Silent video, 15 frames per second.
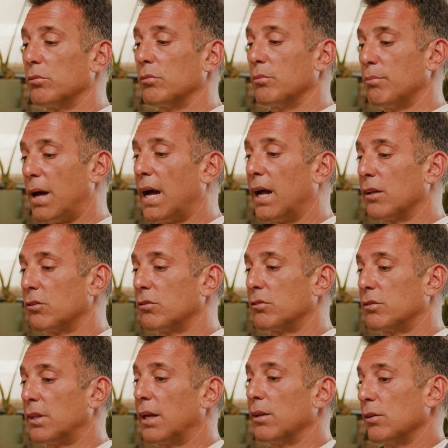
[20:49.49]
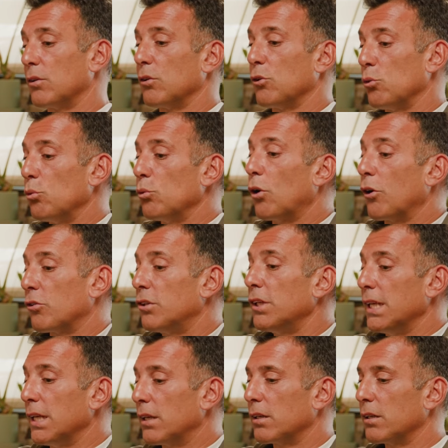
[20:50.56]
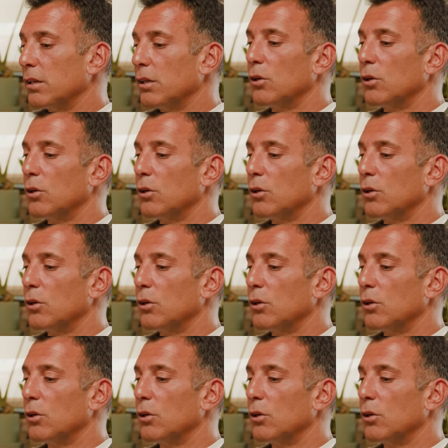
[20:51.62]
mass that you seek